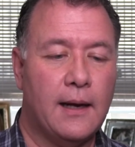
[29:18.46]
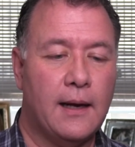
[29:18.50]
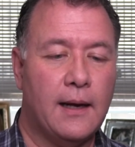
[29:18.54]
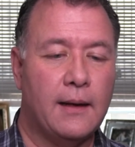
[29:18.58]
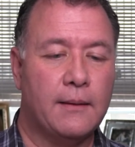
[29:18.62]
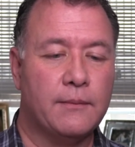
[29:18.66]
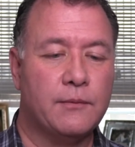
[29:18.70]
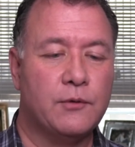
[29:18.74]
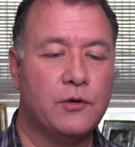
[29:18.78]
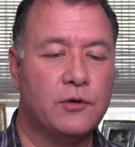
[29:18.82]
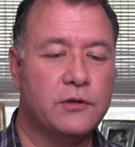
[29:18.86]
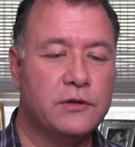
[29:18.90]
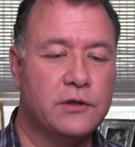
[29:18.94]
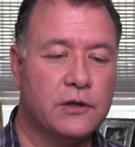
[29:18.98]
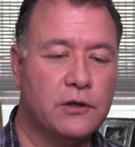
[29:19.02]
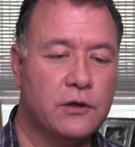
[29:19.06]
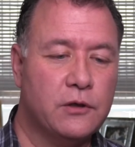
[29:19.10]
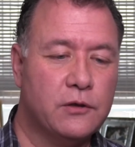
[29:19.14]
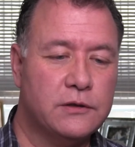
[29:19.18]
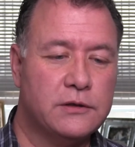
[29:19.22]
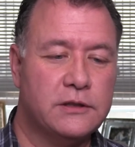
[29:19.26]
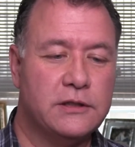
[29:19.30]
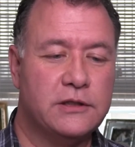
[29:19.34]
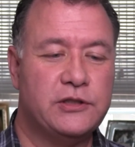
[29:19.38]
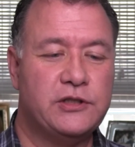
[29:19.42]
I'm going to
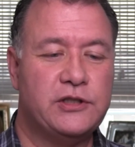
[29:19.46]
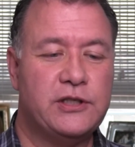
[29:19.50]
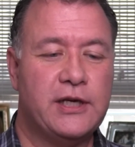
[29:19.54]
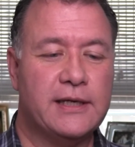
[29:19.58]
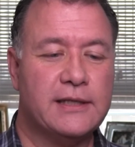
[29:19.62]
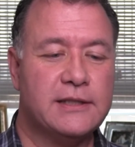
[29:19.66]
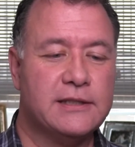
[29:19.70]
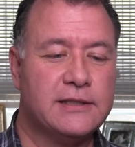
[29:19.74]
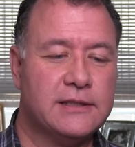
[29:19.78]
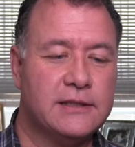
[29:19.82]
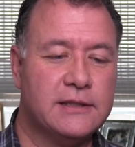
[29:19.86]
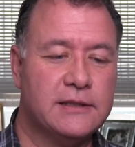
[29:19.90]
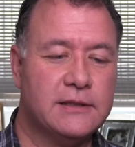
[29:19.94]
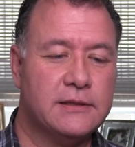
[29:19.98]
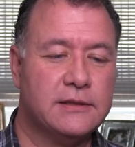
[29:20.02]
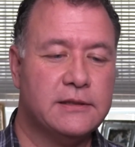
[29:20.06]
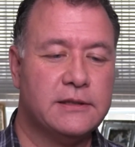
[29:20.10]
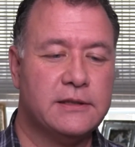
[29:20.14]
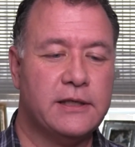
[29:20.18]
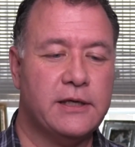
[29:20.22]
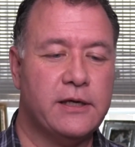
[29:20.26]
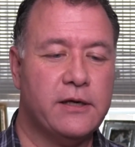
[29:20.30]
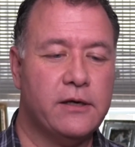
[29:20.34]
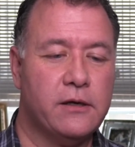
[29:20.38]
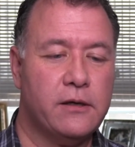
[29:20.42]
go to
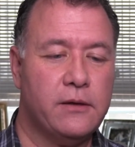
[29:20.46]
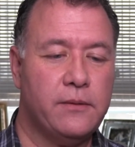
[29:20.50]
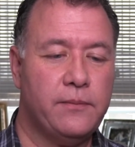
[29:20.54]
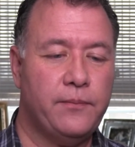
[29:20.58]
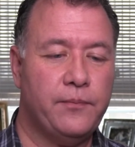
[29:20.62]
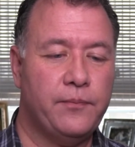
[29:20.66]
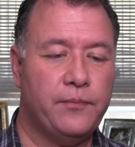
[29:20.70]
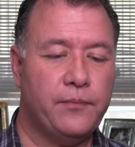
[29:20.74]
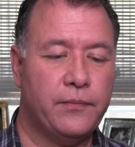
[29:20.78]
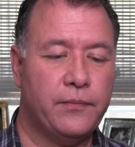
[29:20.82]
Genesis here.